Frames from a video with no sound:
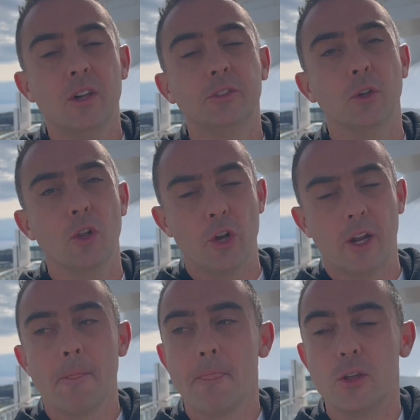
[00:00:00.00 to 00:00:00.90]
So look,
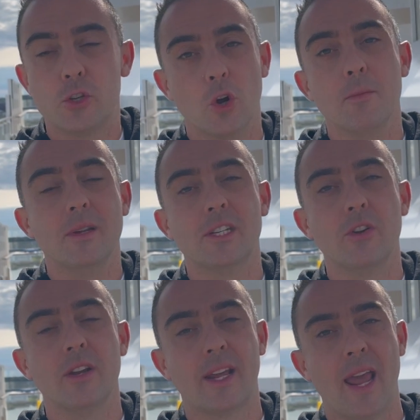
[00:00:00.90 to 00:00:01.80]
join me
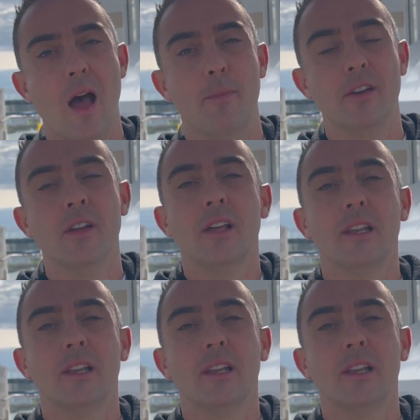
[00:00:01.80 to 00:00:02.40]
down in the cabin,